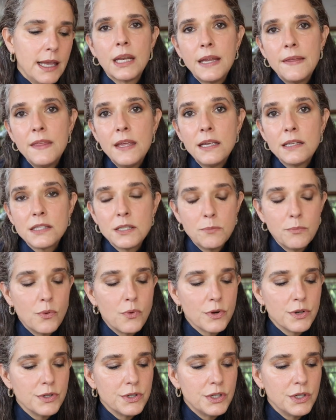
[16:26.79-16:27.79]
And I think it's
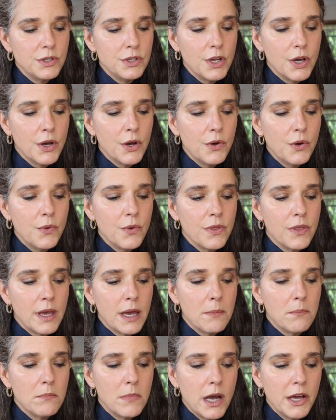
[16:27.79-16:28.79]
important to know
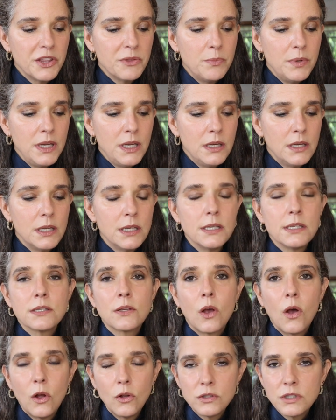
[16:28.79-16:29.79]
that moth bean is
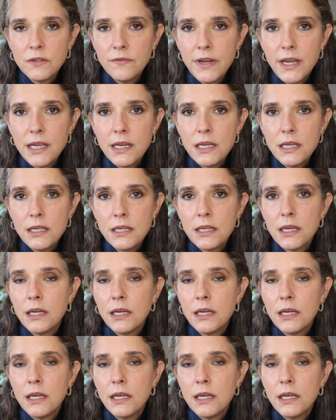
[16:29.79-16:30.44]
cultivated.